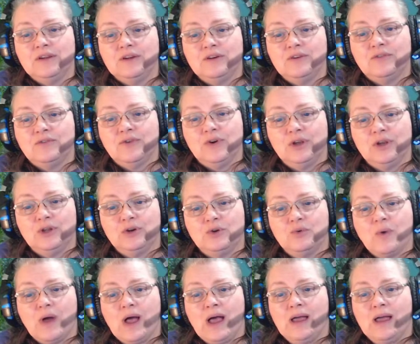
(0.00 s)
for a little
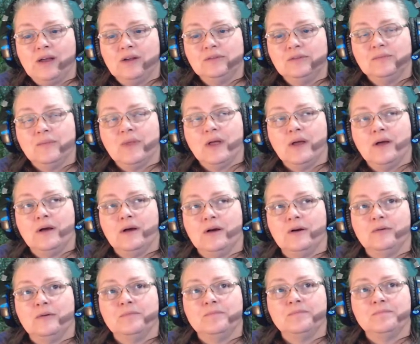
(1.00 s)
while.
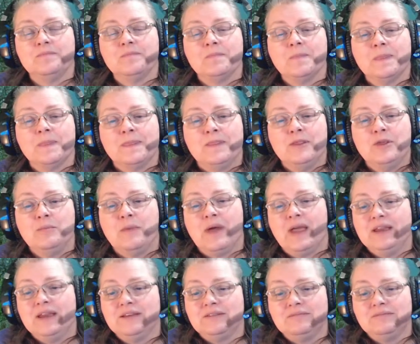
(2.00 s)
You
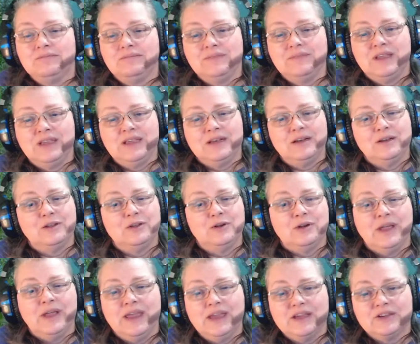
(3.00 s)
might get a
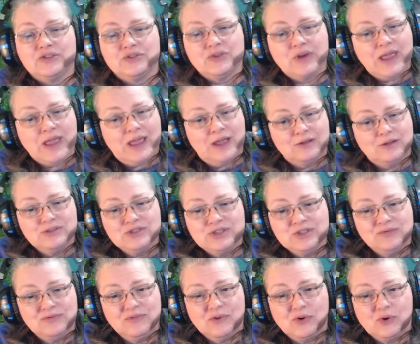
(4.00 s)
little extra
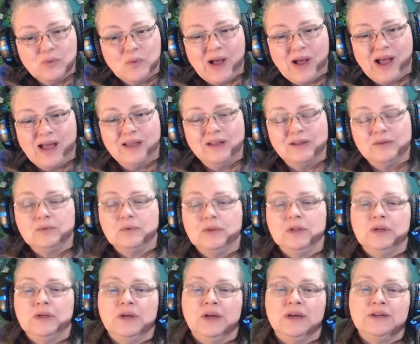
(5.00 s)
algae for a while
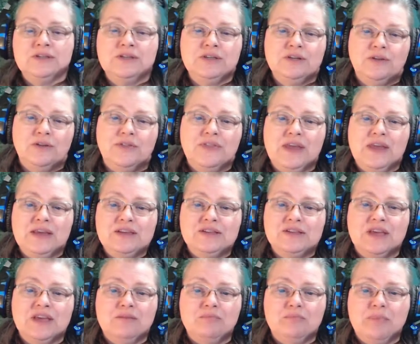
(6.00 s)
until things
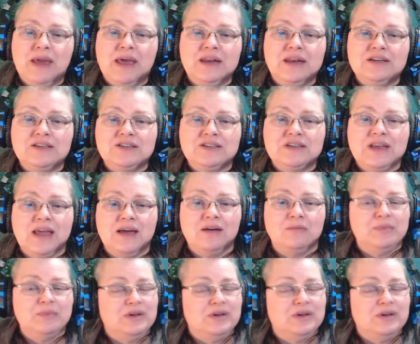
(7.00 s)
get balanced out.